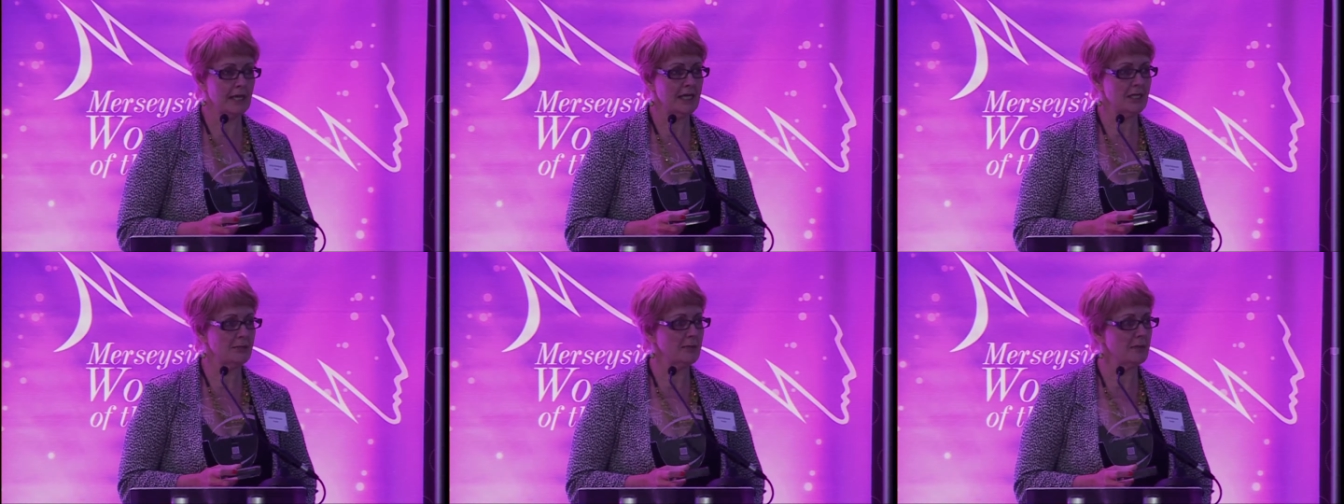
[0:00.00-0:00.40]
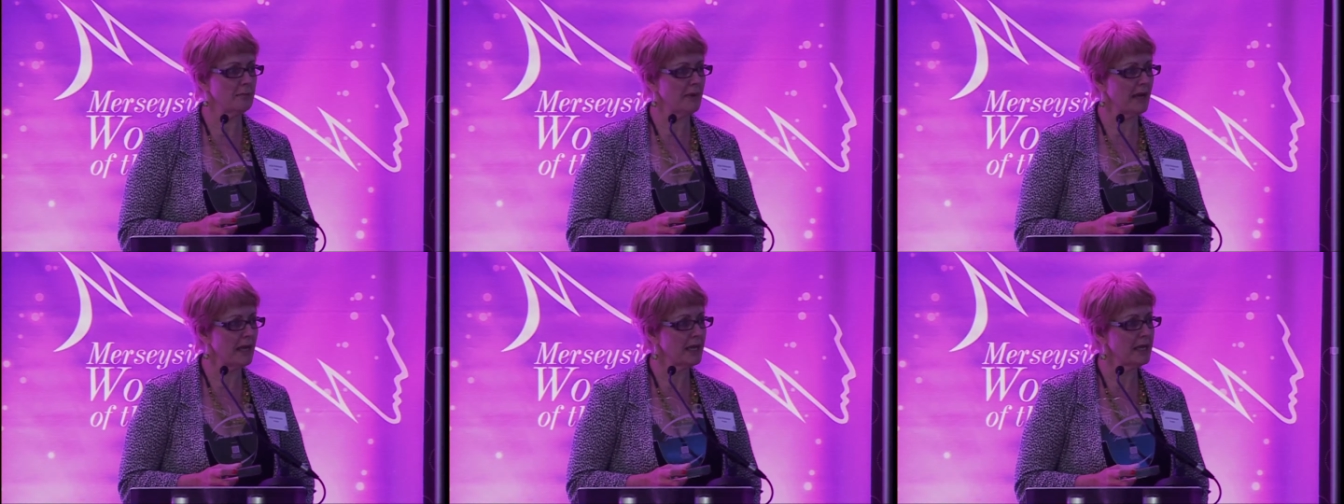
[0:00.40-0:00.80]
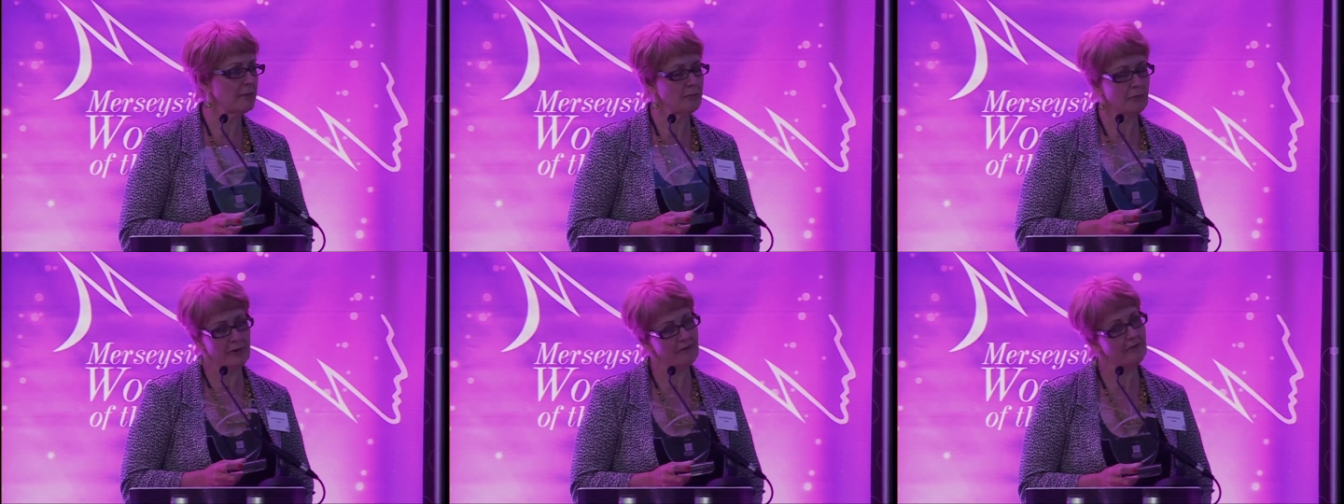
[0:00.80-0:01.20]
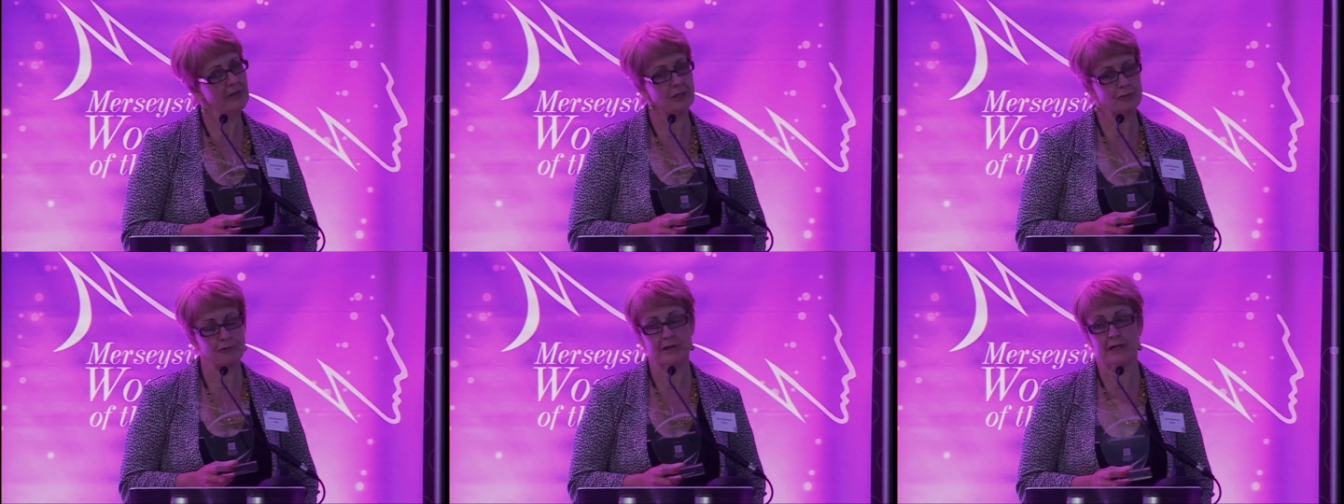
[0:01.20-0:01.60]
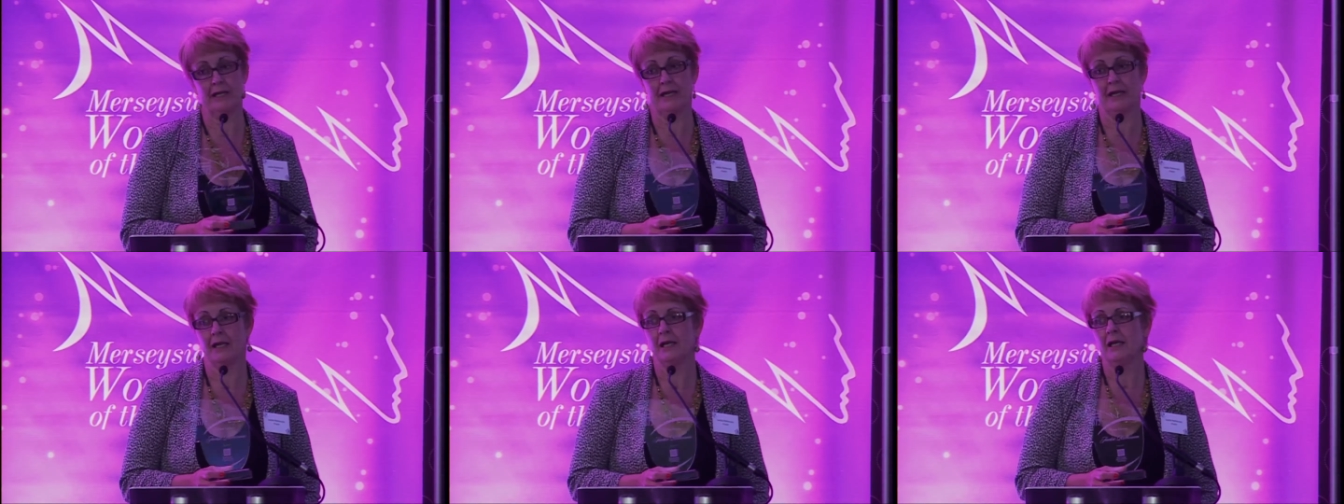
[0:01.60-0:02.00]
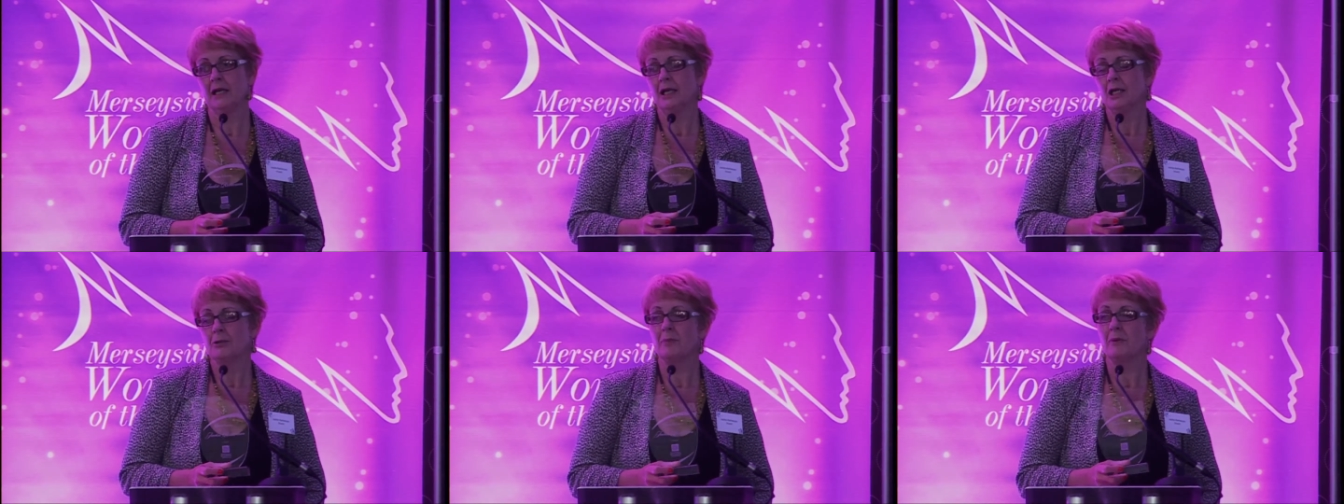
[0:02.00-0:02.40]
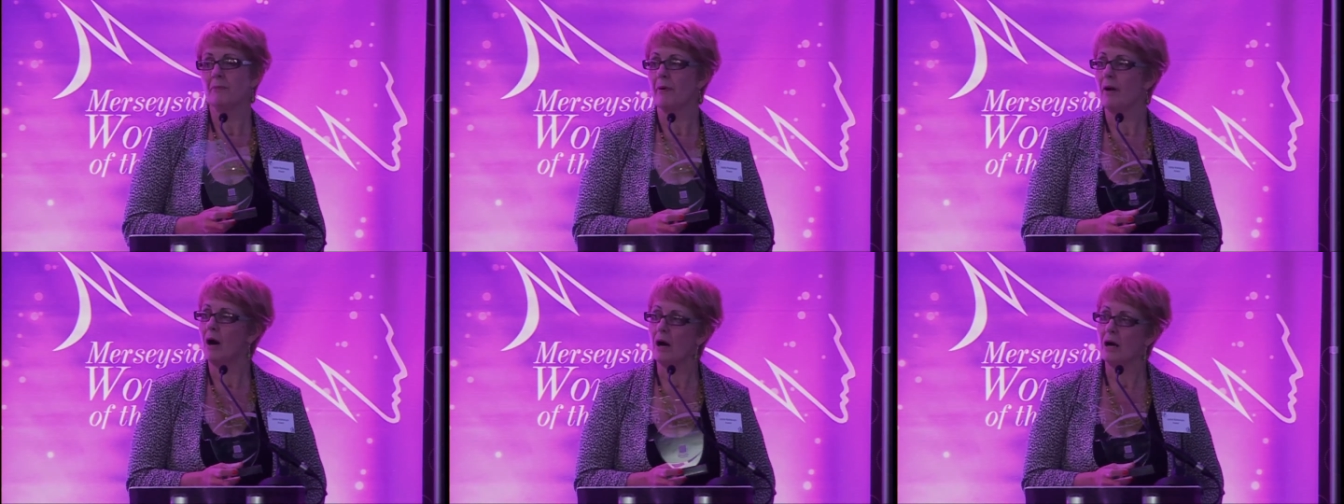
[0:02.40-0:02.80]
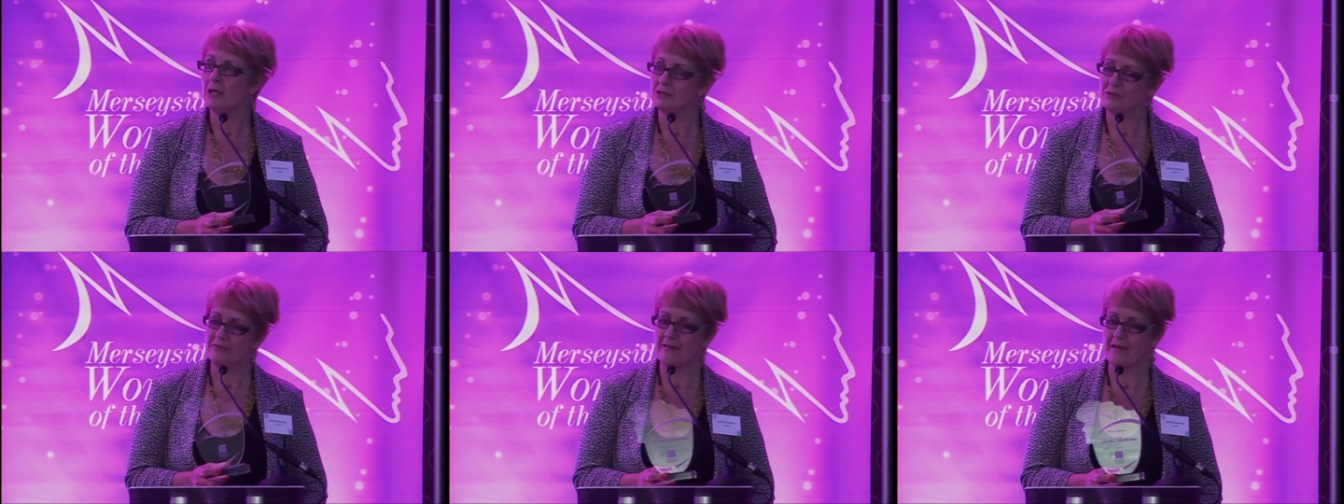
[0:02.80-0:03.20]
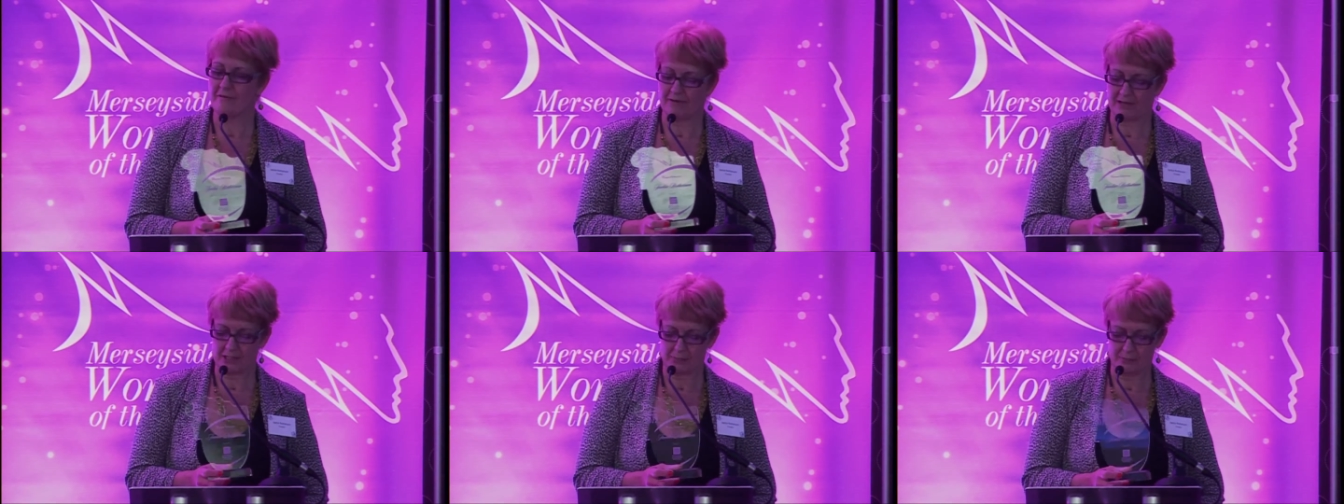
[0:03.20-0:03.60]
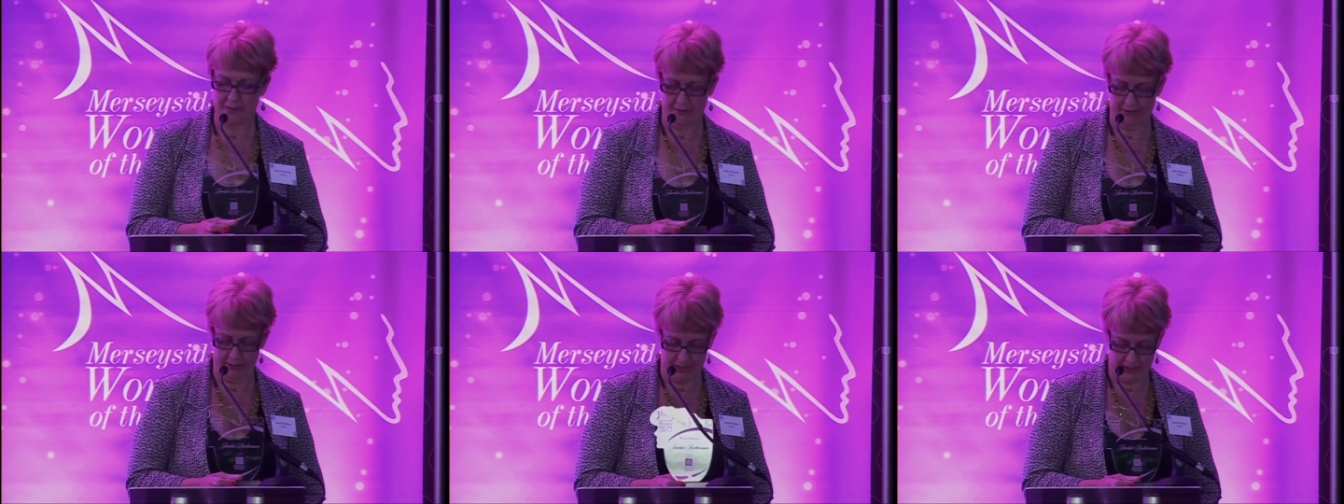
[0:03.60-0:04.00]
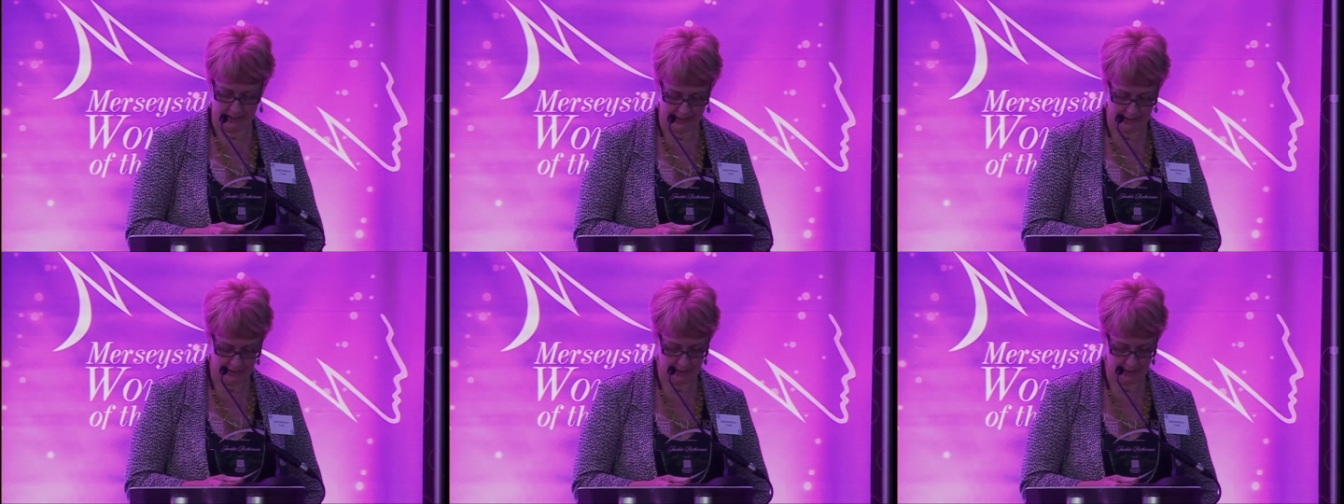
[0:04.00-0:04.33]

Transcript: It's been my privilege, really, to be part of their experience.